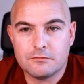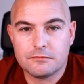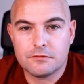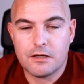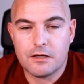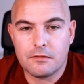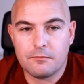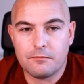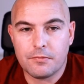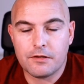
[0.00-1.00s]
But
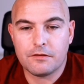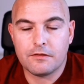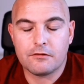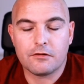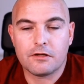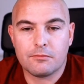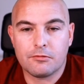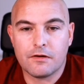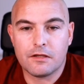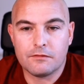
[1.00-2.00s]
I think there are a couple of other
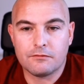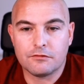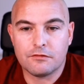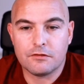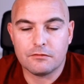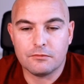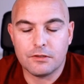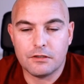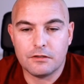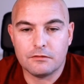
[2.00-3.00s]
levels that we